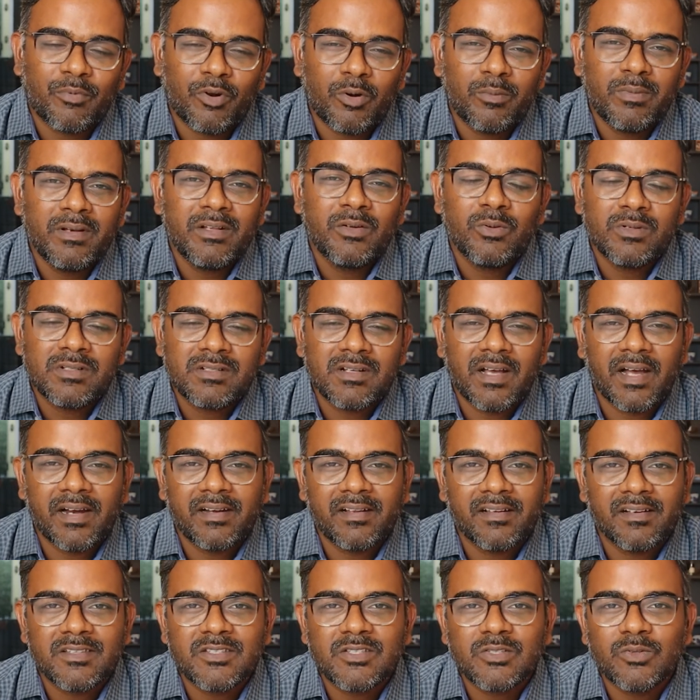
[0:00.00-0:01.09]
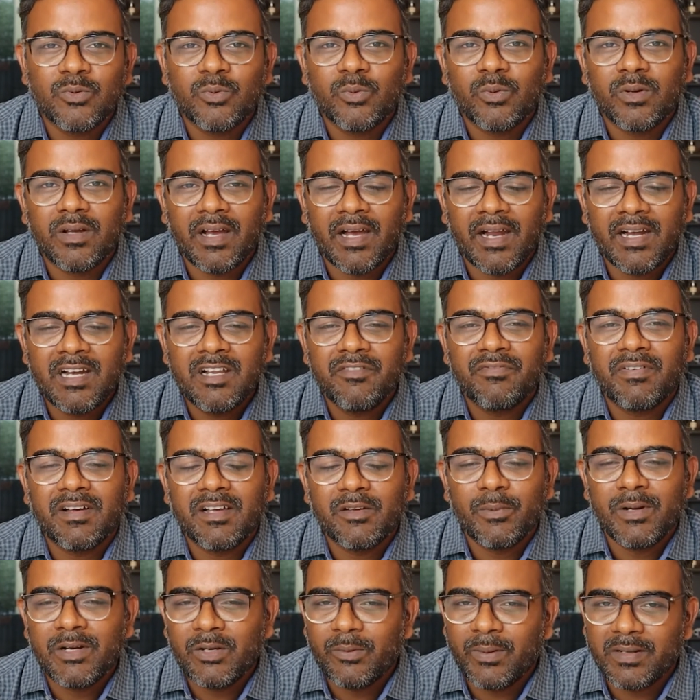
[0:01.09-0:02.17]
probably good ideas to identify
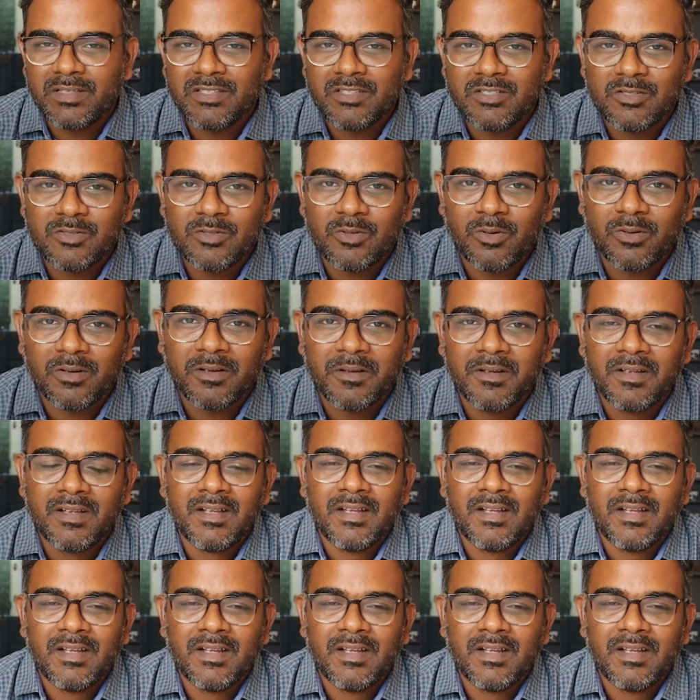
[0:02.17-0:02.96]
when to exit a stock.